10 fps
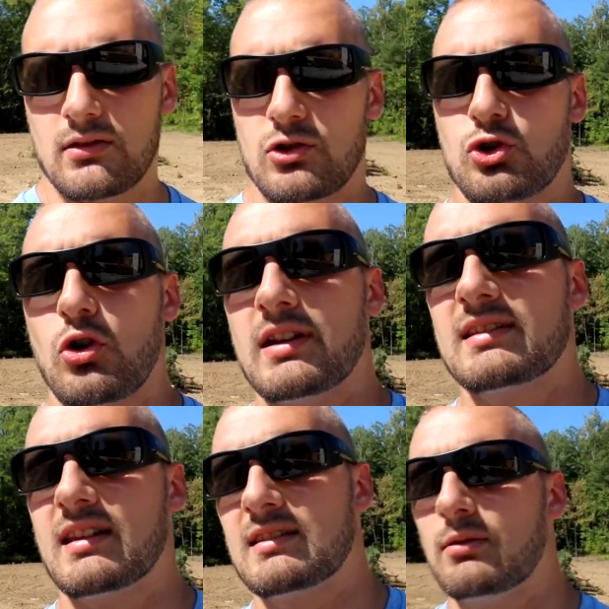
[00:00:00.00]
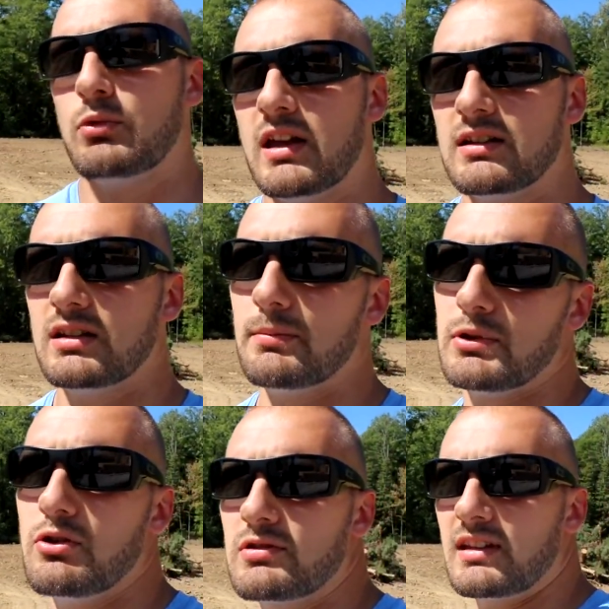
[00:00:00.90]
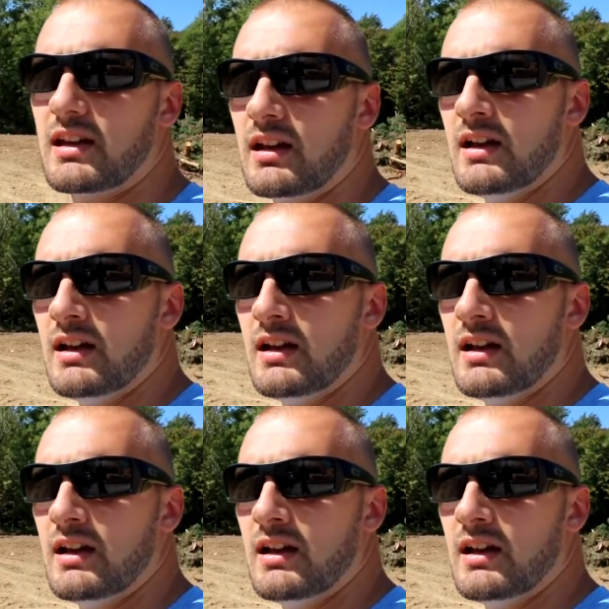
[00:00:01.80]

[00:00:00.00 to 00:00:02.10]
joist system we ended up using,